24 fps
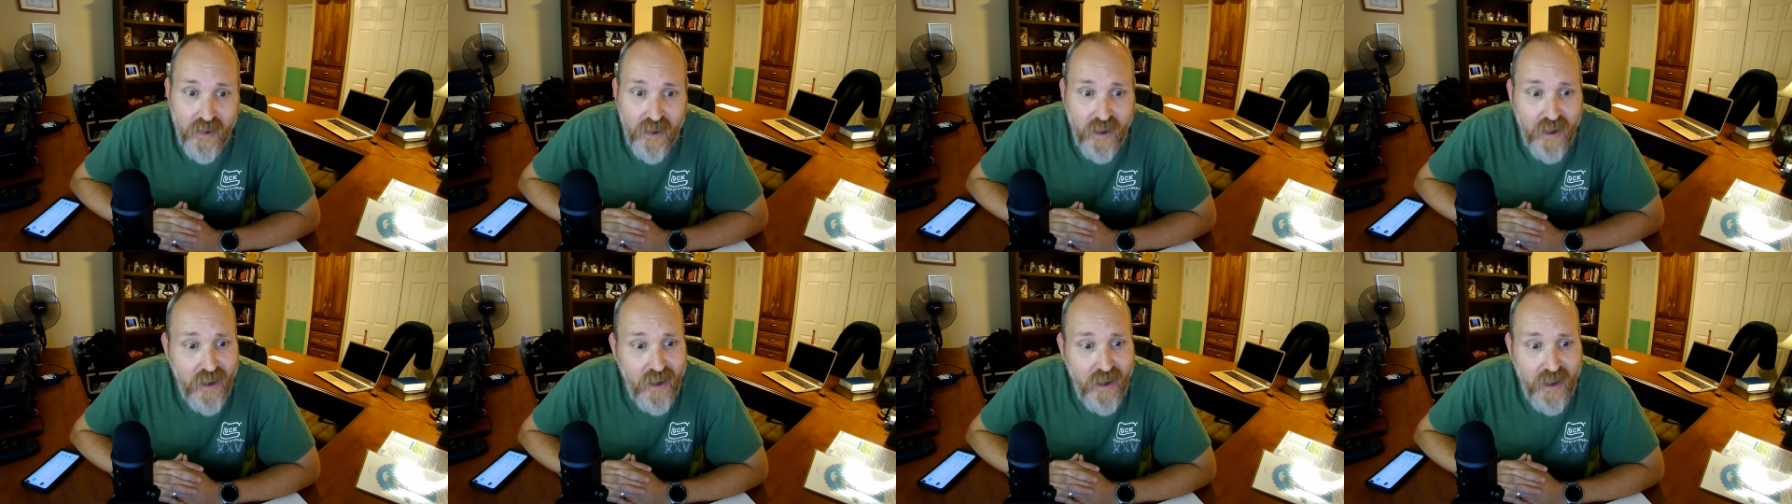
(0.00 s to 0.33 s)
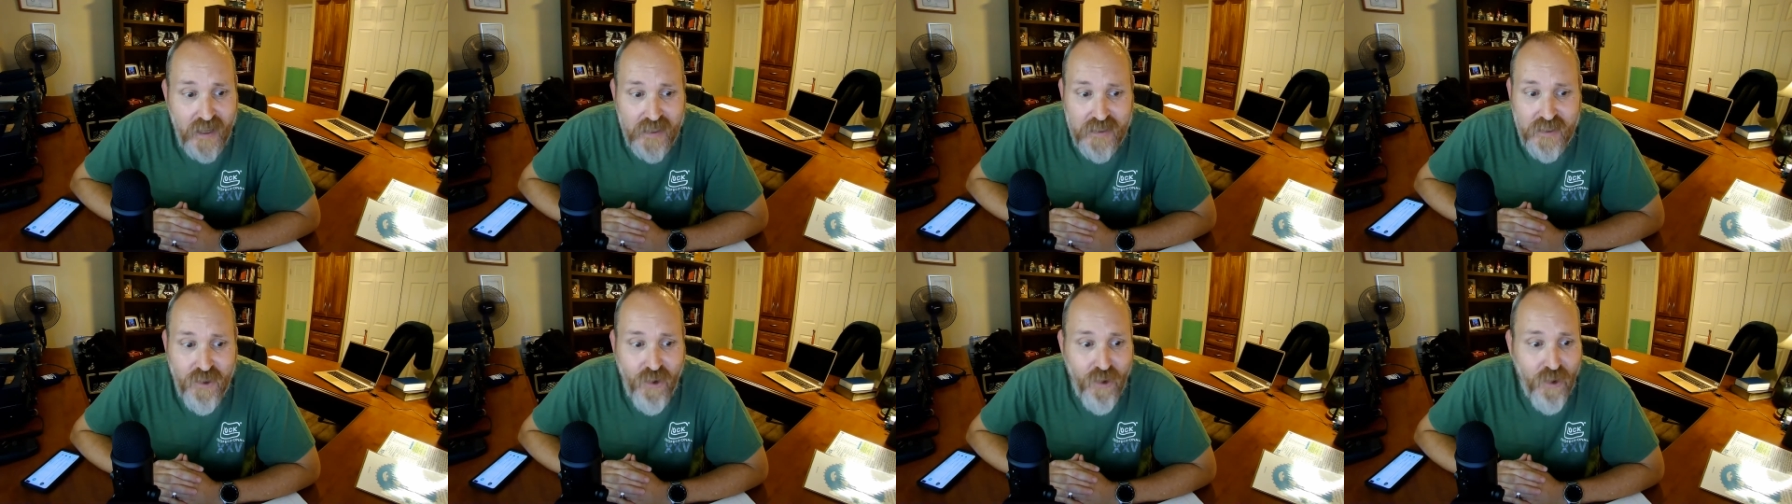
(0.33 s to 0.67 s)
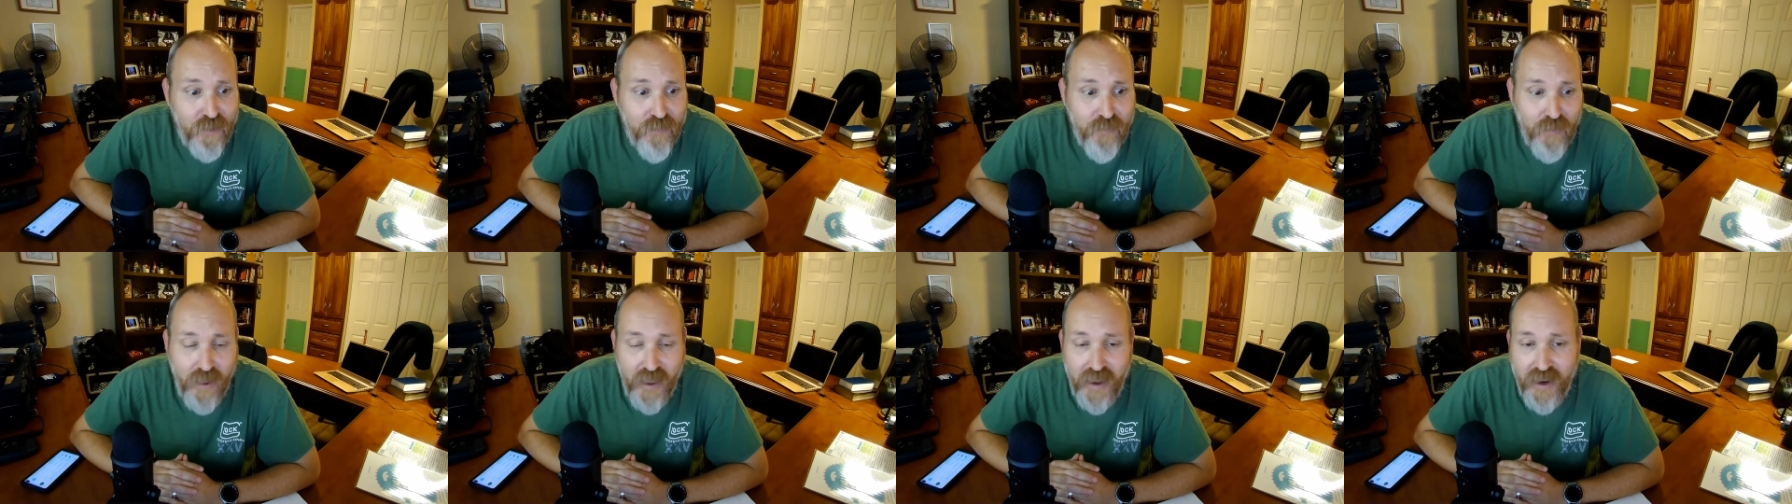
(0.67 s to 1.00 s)
I
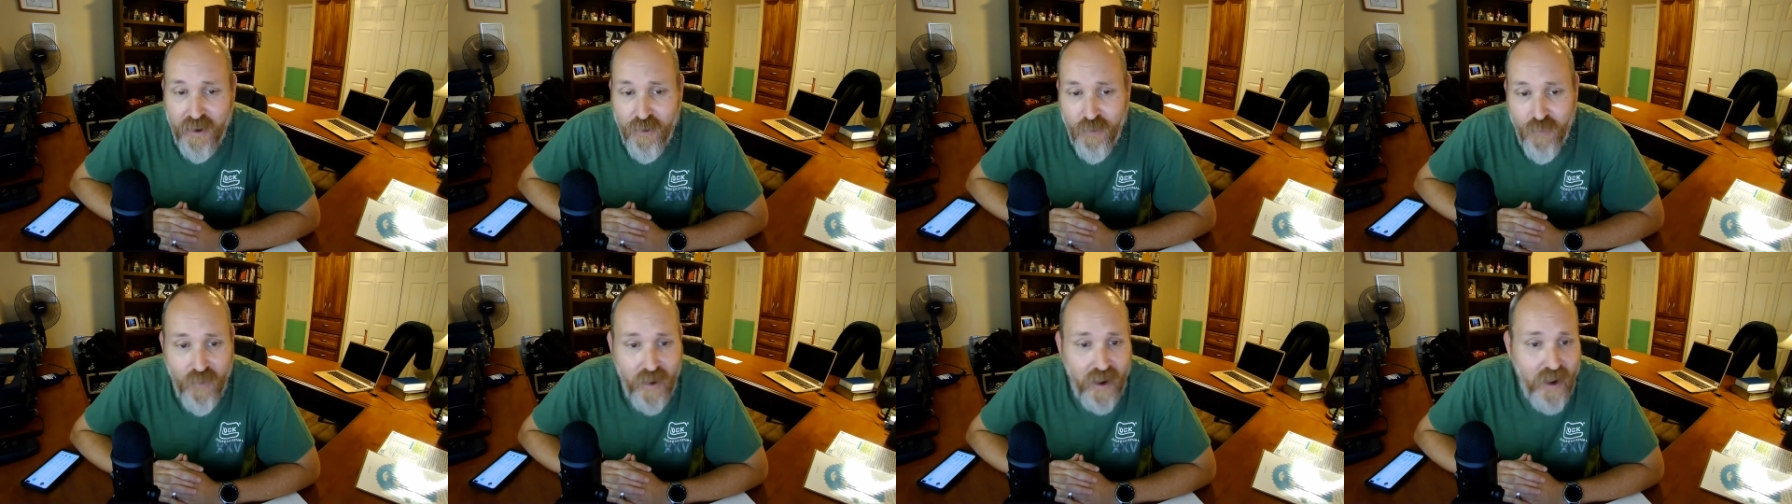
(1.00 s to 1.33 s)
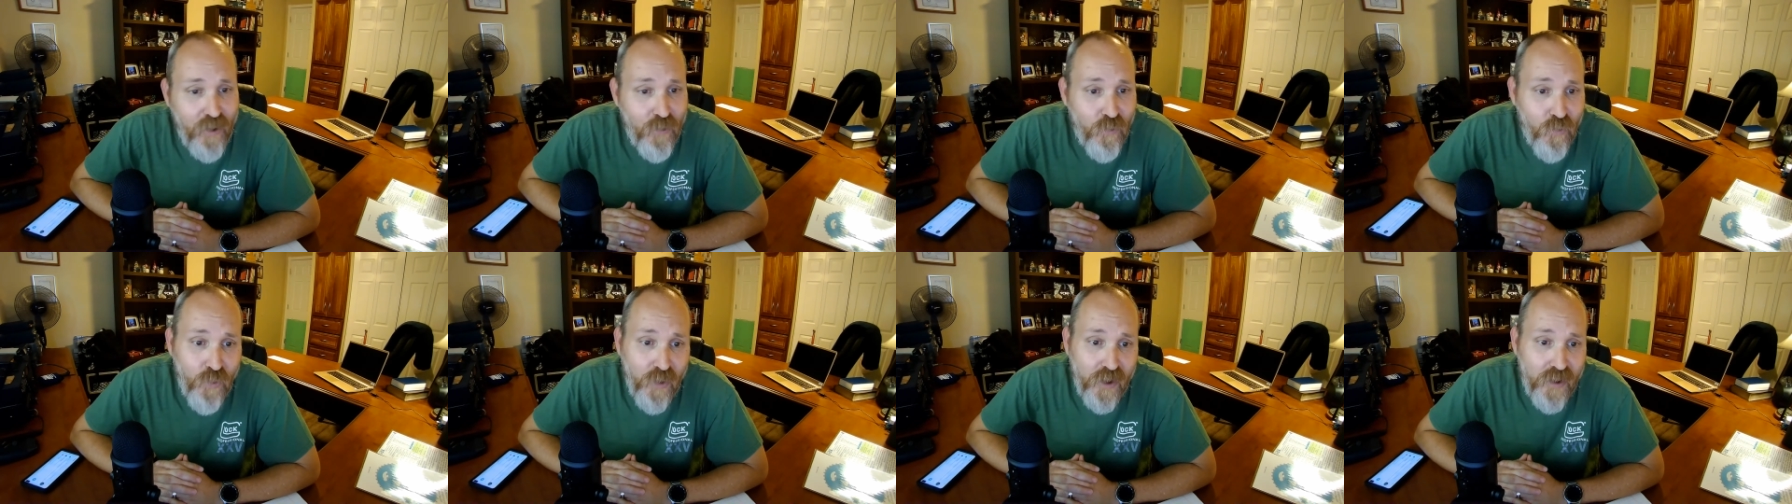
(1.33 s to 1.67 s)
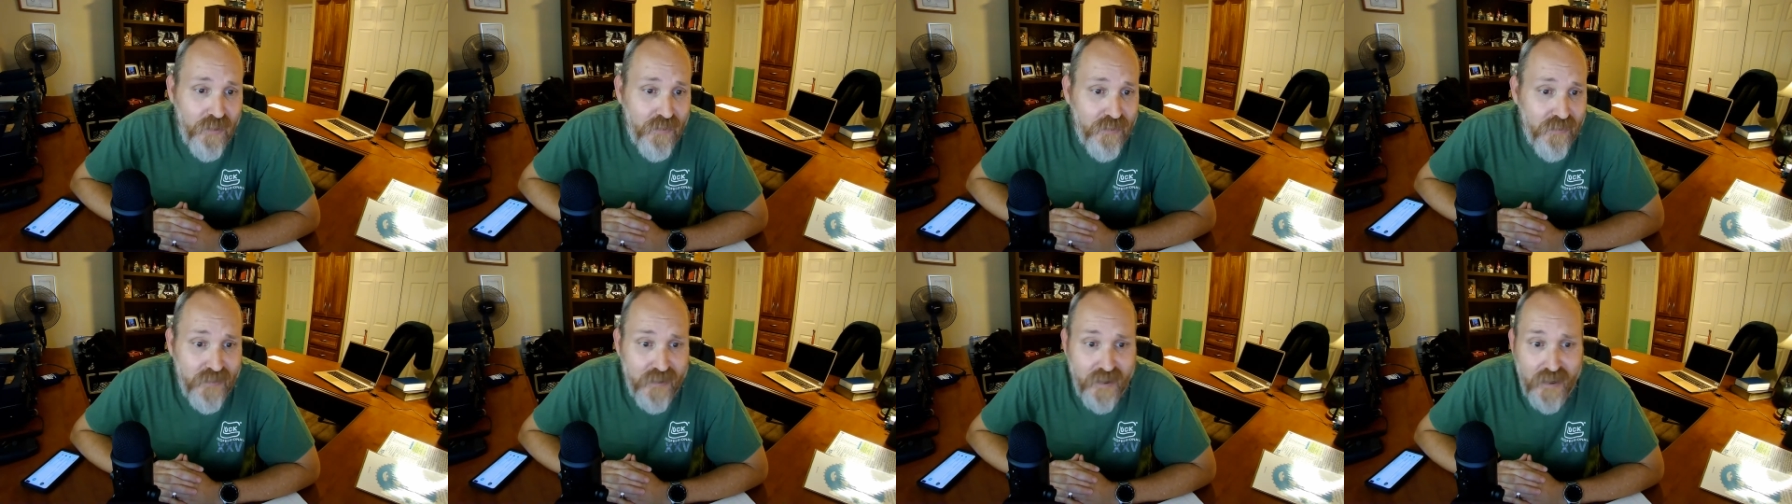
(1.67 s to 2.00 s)
started playing around
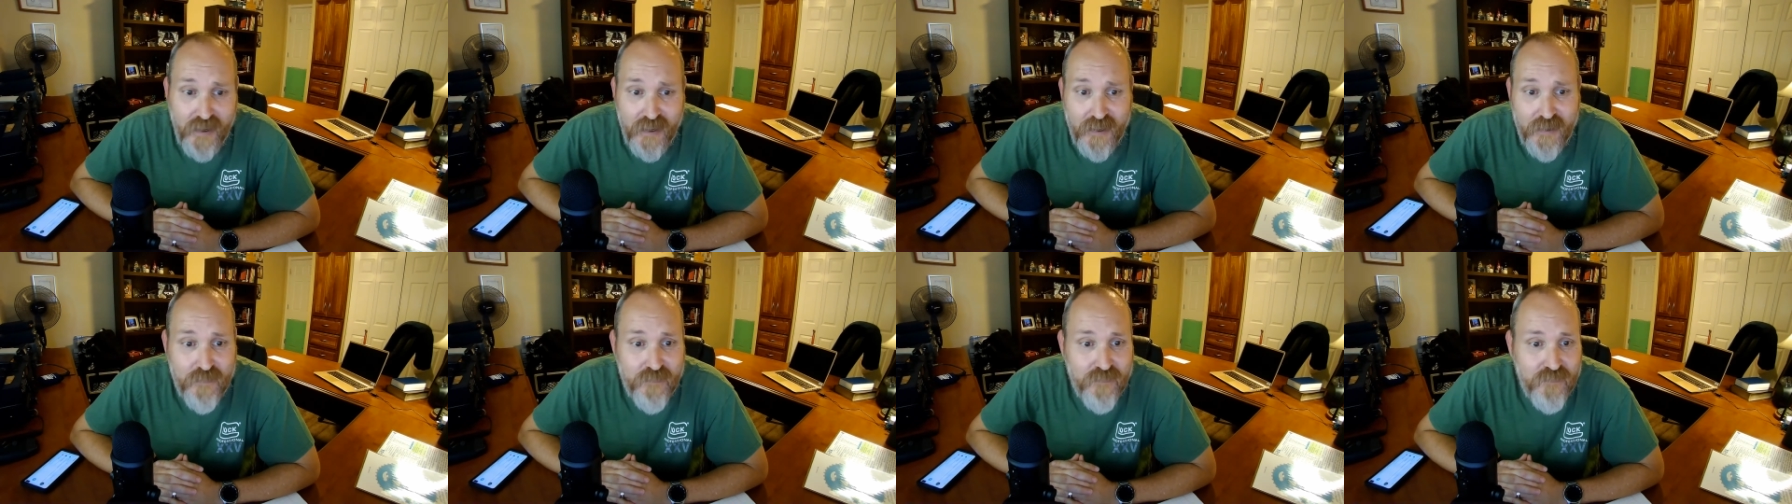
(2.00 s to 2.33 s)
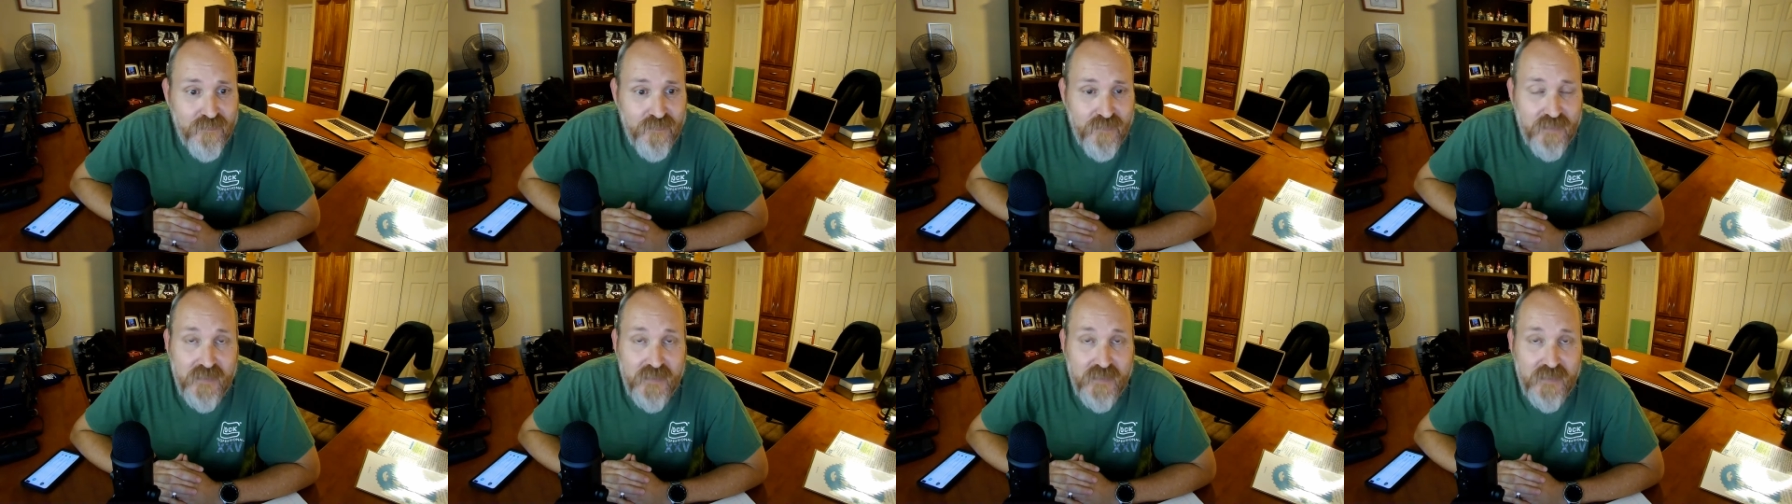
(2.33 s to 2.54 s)
with um,